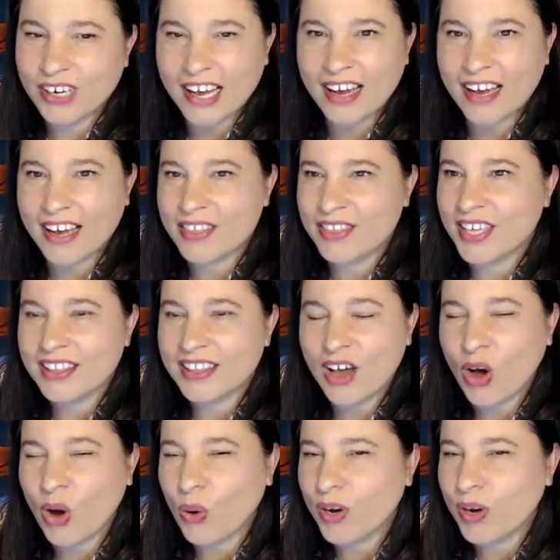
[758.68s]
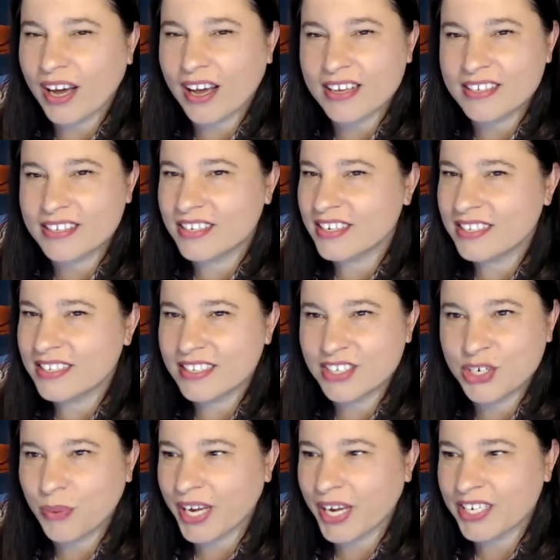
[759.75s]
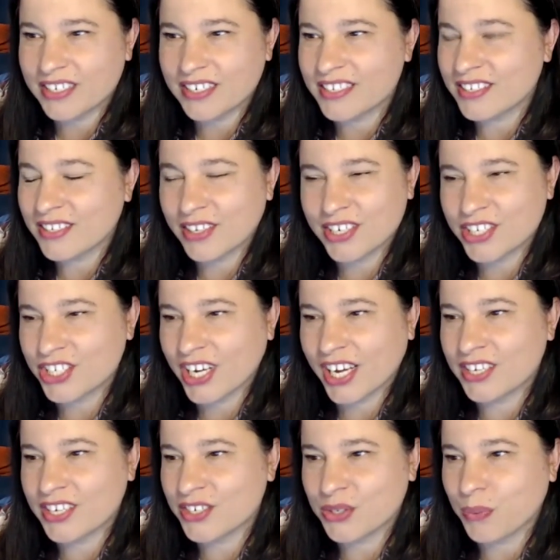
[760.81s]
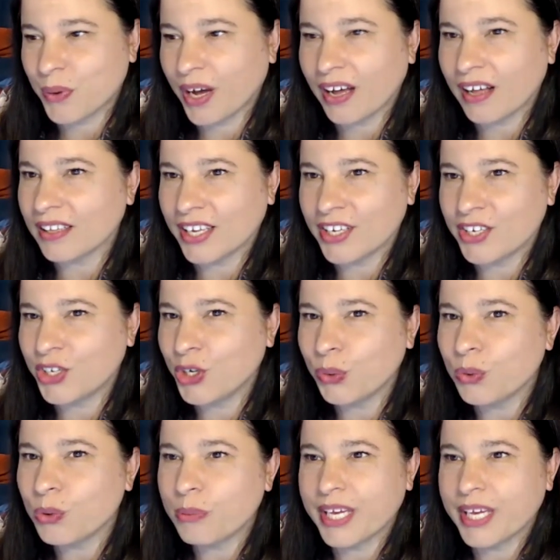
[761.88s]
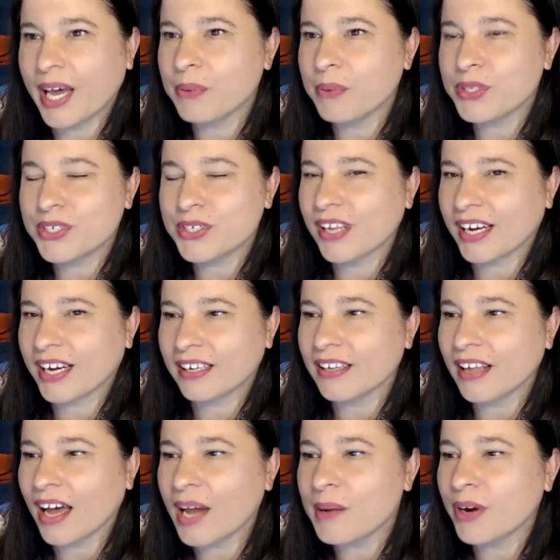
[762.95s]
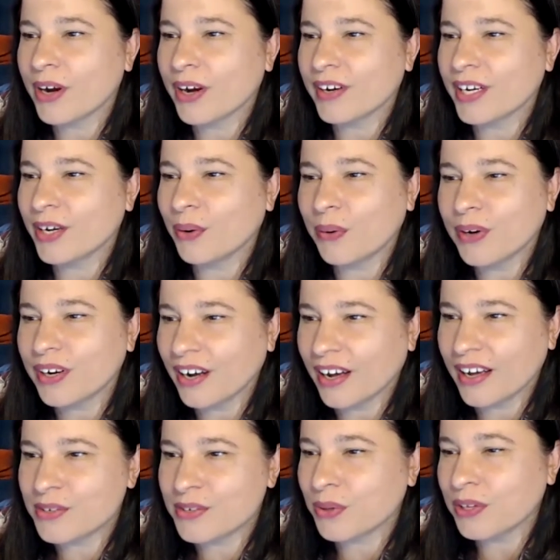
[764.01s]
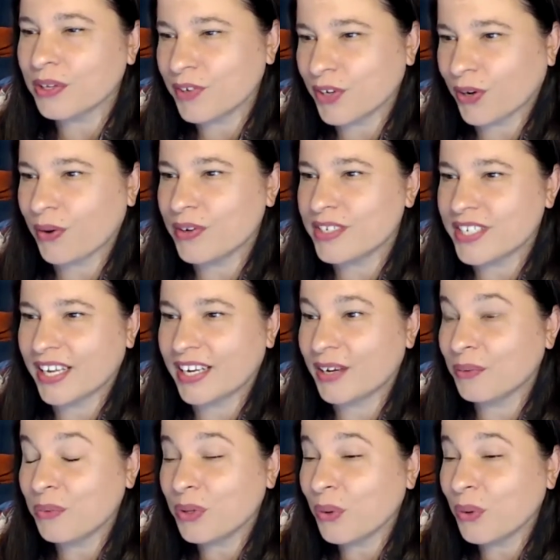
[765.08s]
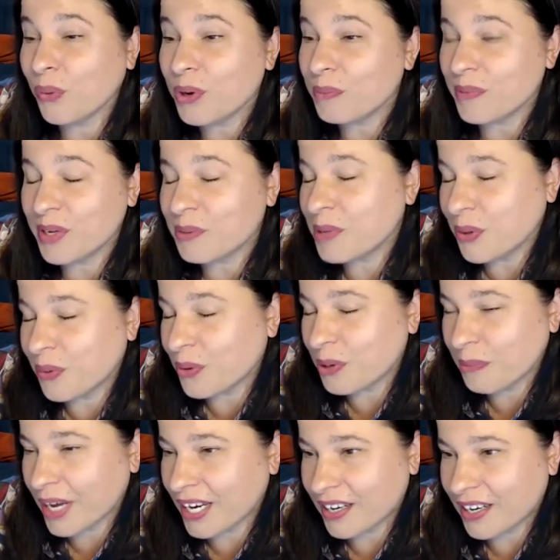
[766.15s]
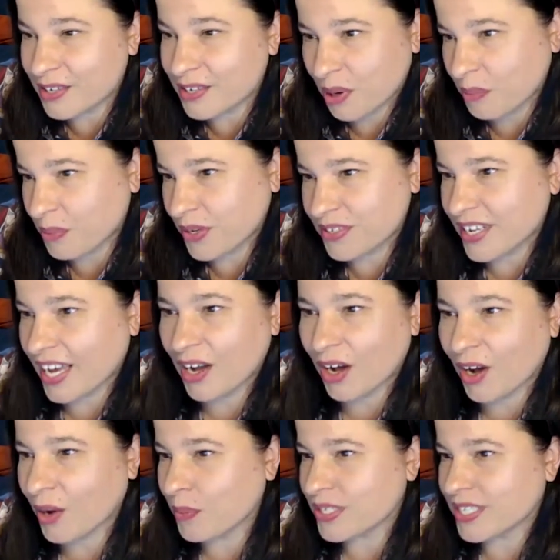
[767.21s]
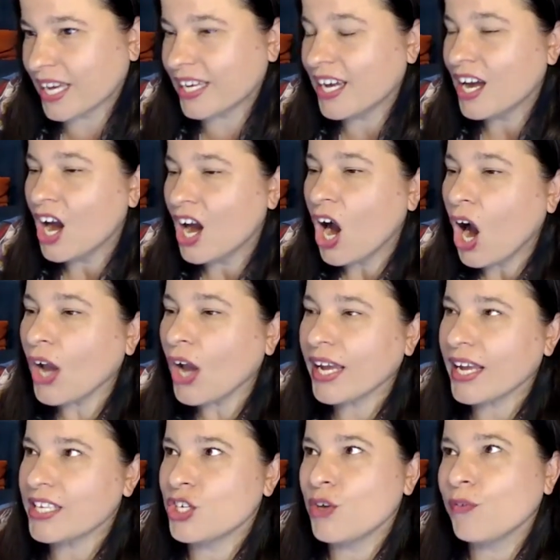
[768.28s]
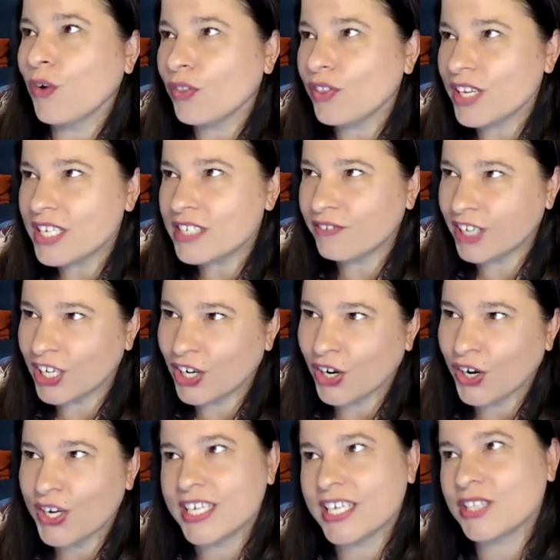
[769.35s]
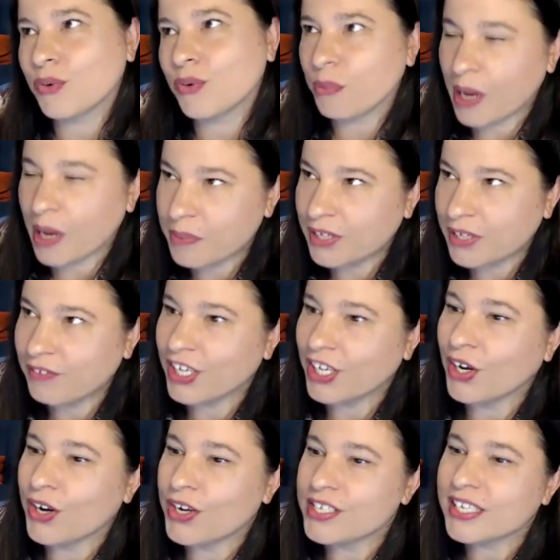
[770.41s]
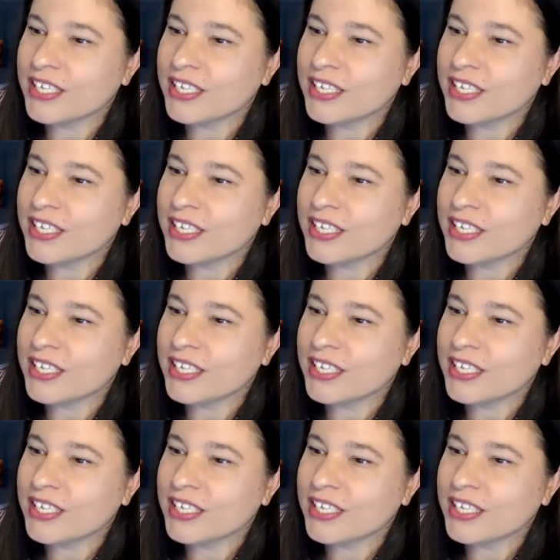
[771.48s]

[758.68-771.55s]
I think the whole custody situation is going to change as well, and you'll be able to, like a library, organize all of your content. It'll be automated as well, because AI will say, okay, so you've got these videos, these are all public videos.